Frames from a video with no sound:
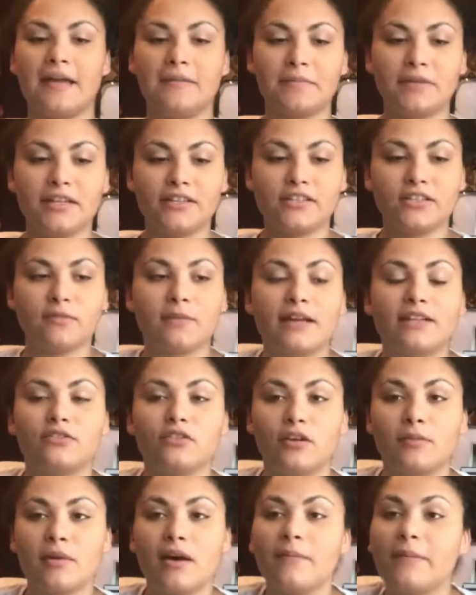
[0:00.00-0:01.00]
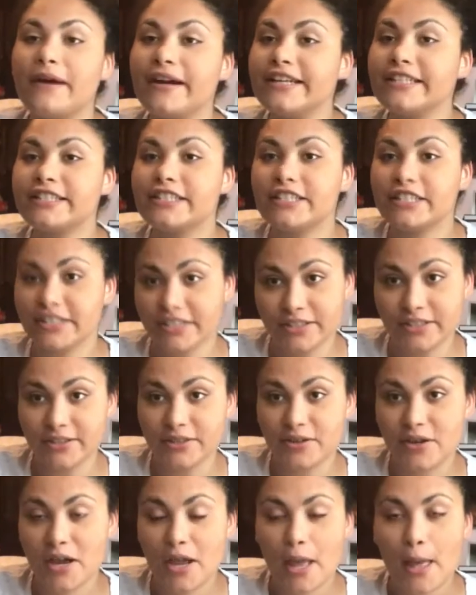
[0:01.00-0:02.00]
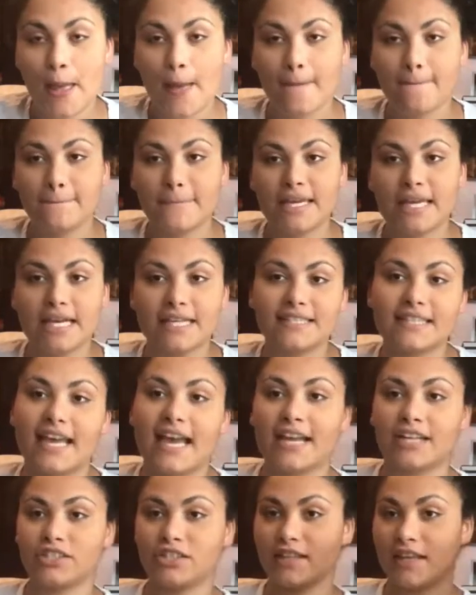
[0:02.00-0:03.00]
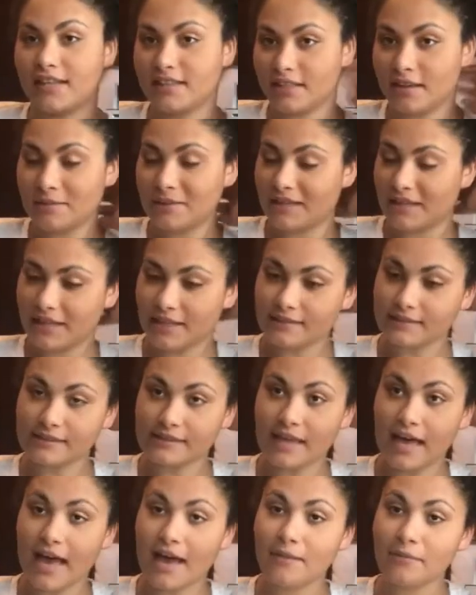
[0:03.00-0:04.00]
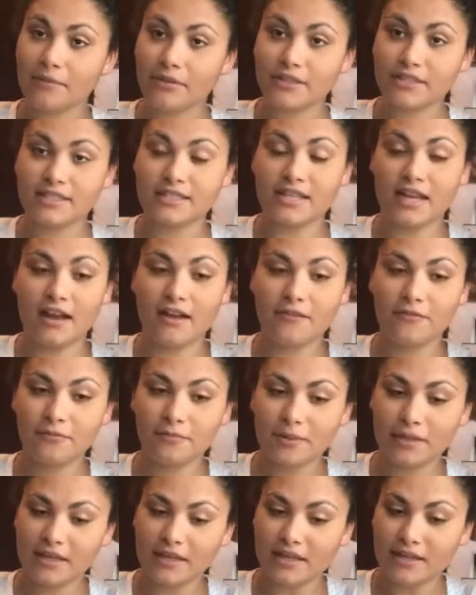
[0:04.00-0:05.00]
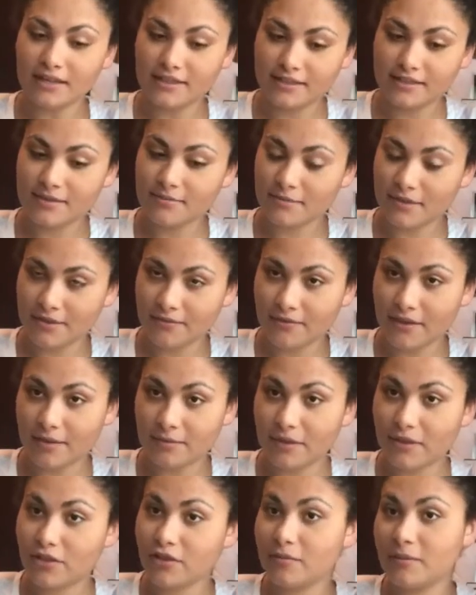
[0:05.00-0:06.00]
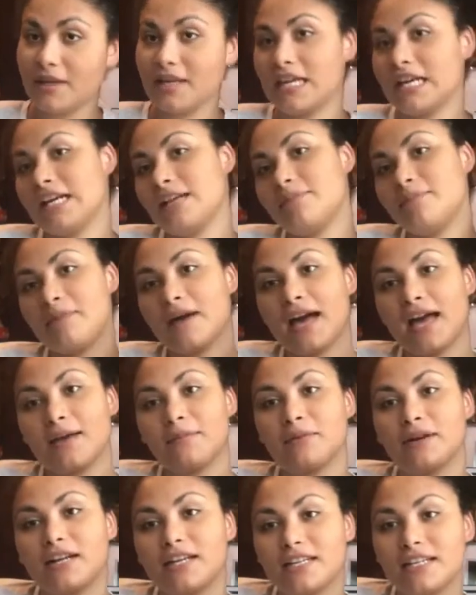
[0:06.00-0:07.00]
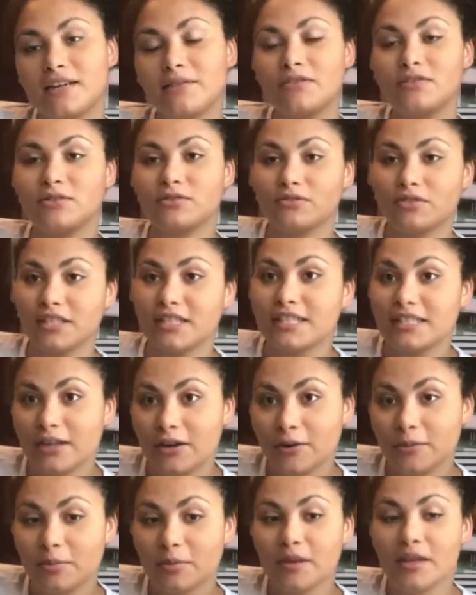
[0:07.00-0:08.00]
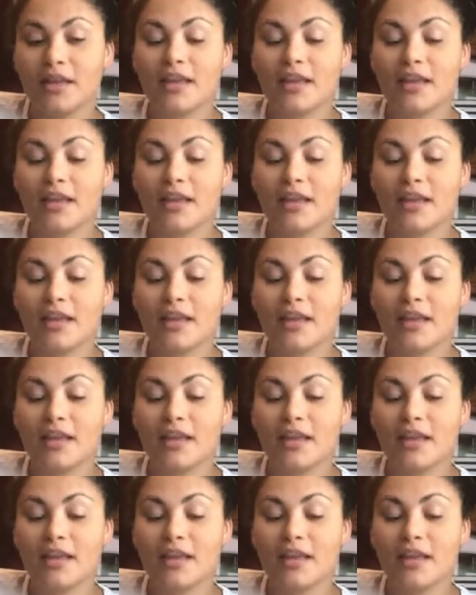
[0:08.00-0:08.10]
I'm going to do my dorm haul part 2 because I actually ended up getting a lot more stuff because my family threw me a goodbye party, which was really dope.